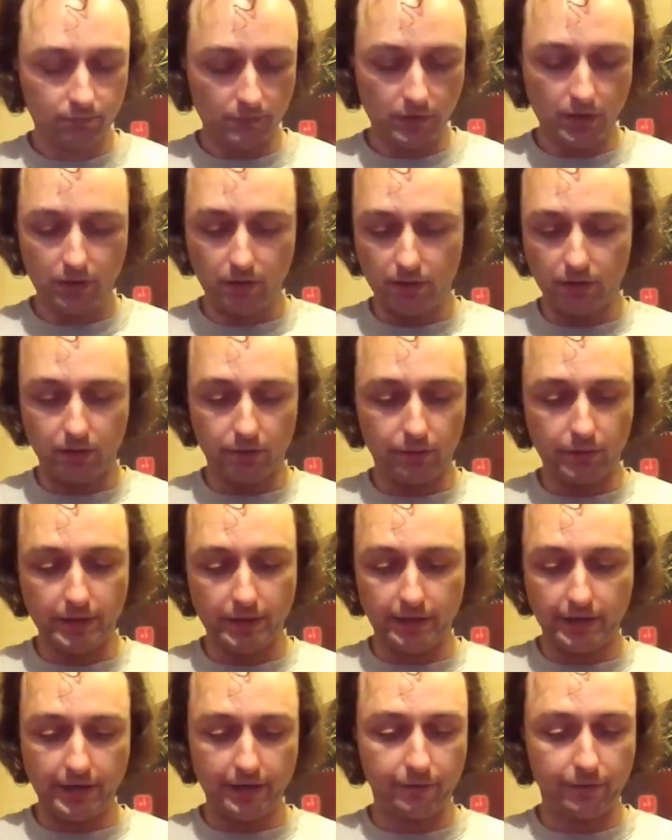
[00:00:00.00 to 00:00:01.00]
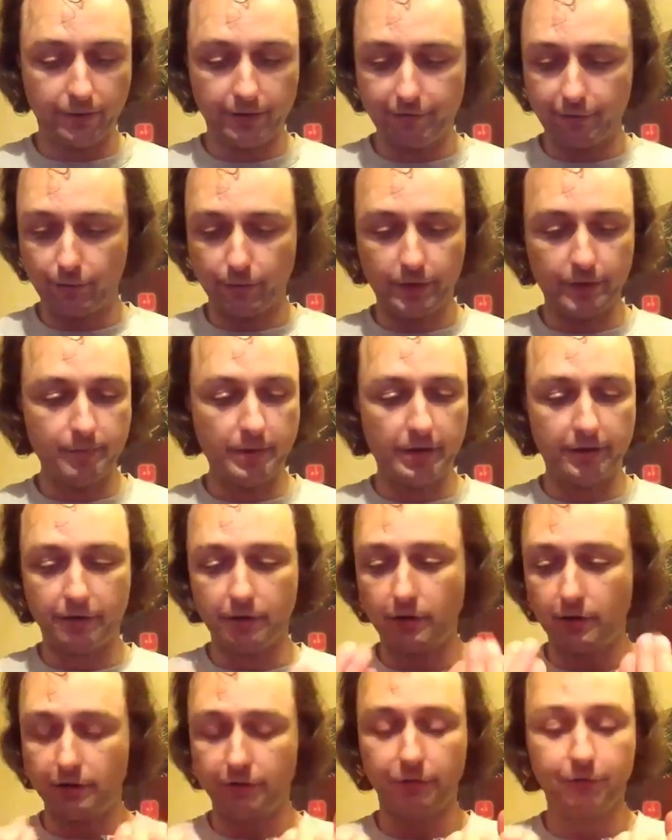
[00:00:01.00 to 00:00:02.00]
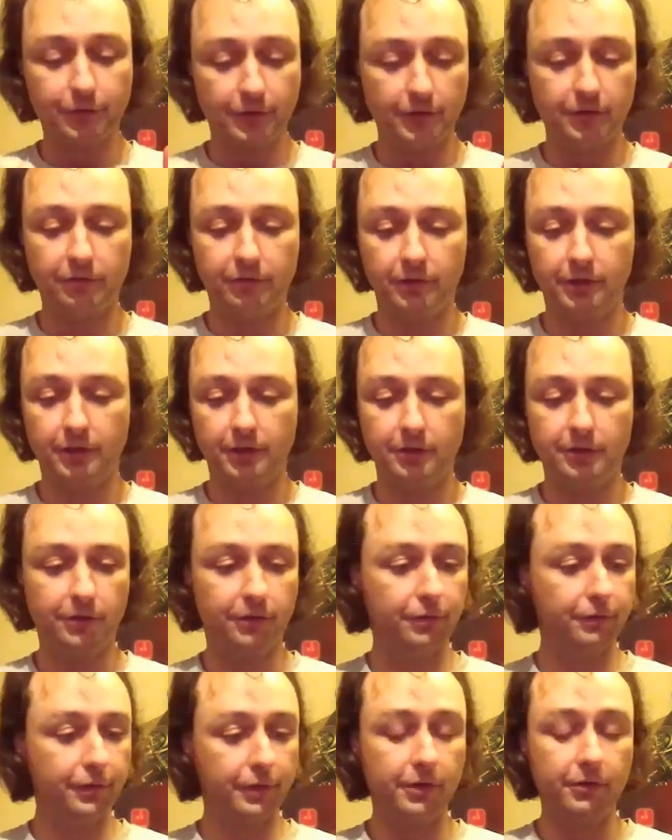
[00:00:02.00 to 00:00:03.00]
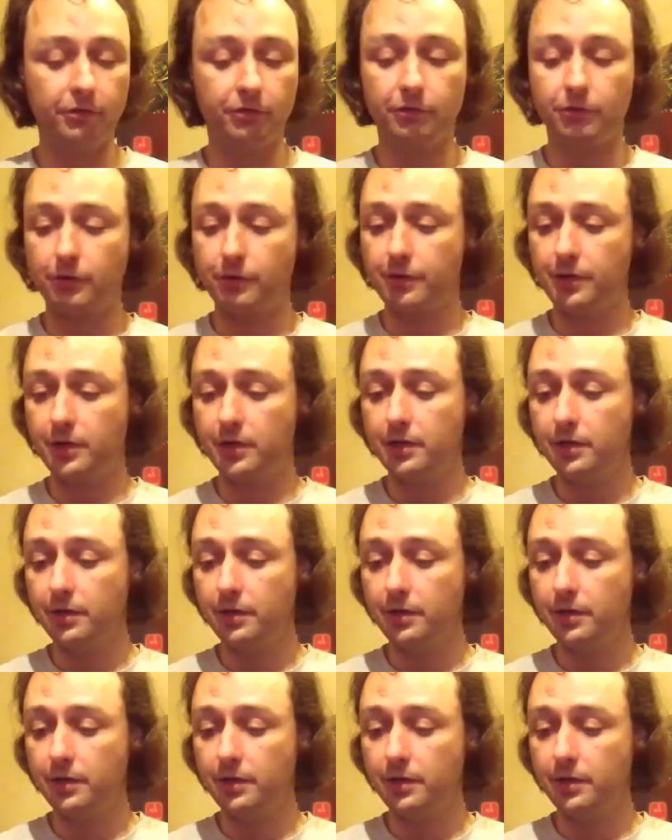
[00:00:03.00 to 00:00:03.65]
You know, I don't ever worry about it at all. It's very secure. It's very sturdy.